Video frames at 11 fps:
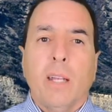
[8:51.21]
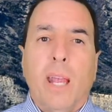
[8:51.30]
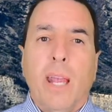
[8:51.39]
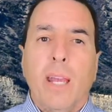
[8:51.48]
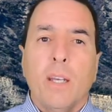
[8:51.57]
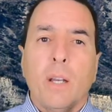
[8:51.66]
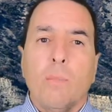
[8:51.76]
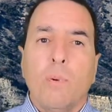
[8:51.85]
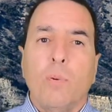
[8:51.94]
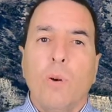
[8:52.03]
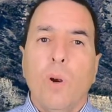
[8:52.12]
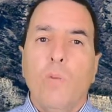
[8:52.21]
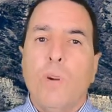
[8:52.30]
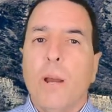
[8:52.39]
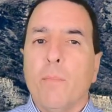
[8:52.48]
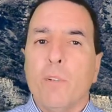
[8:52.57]
And pro
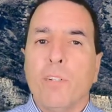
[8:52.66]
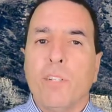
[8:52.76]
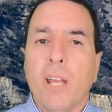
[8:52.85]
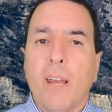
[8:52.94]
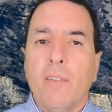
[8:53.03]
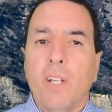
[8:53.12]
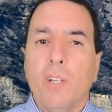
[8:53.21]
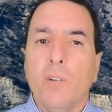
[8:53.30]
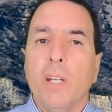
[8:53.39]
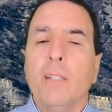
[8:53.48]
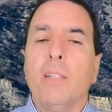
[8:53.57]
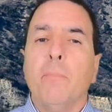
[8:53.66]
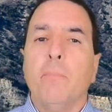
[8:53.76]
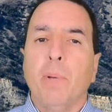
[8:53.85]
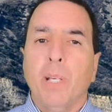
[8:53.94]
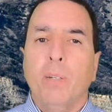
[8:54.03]
number seven, you get to
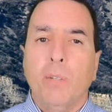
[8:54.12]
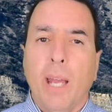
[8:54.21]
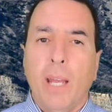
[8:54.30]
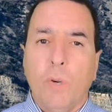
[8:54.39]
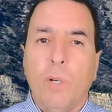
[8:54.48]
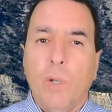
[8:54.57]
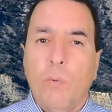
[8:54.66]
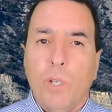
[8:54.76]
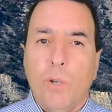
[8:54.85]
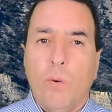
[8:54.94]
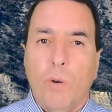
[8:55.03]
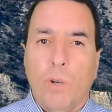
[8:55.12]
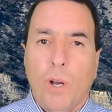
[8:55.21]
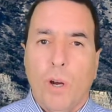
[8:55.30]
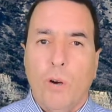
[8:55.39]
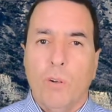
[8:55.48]
build equity when you own a
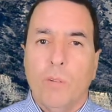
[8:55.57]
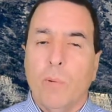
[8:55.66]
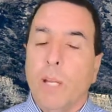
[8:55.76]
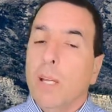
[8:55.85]
home.